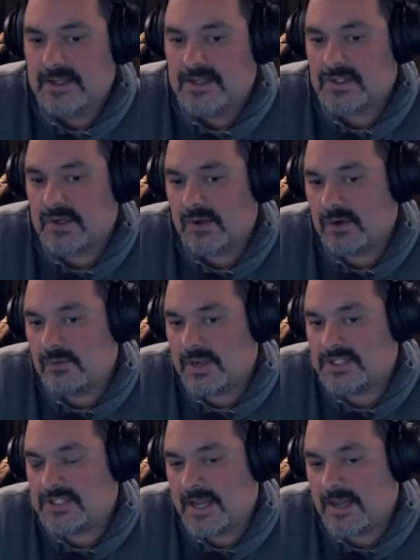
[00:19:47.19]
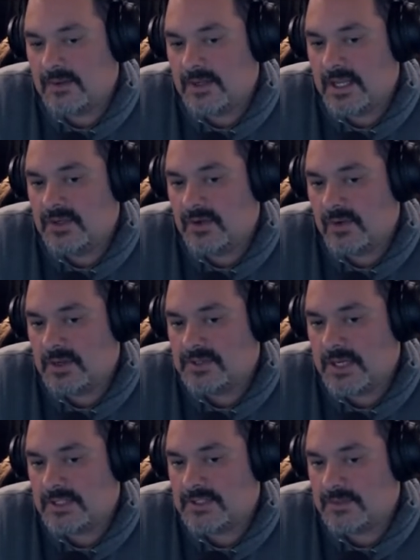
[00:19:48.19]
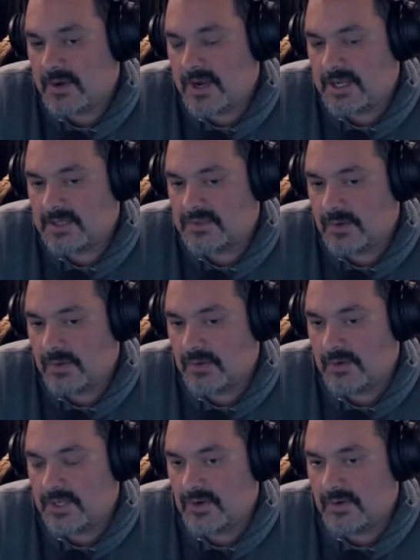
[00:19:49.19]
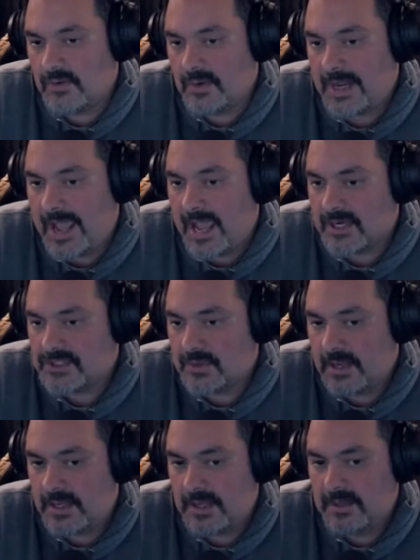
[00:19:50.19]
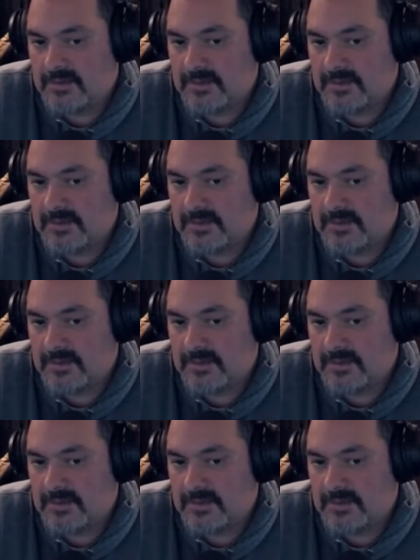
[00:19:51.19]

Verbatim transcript: So you're going to reach down and you're going to touch your brake controller and you're going to actuate it